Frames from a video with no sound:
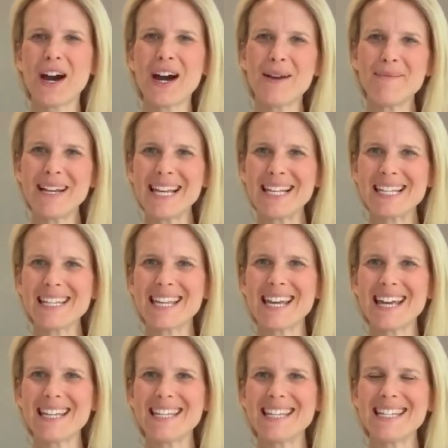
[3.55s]
I'm Lisa,
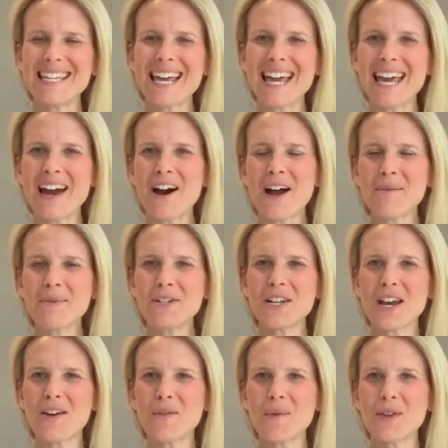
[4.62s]
and today I'm
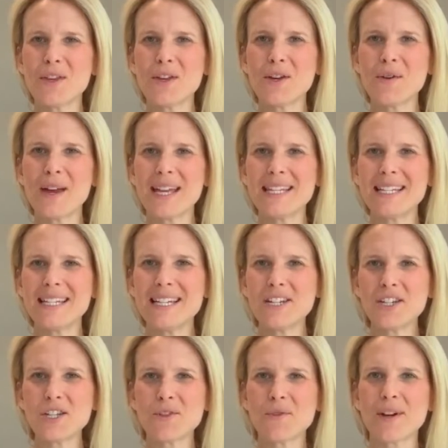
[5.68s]
sharing with you a
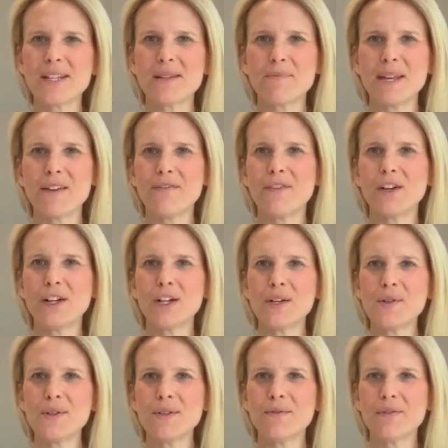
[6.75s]
delicious recipe for
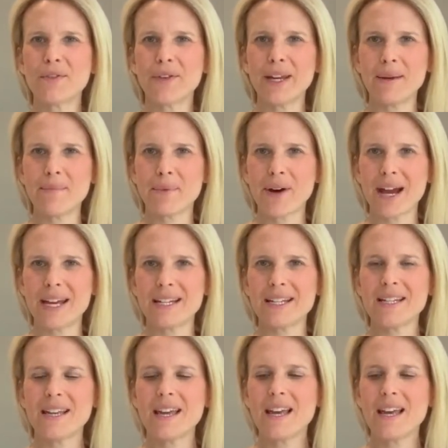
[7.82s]
gluten-free bread.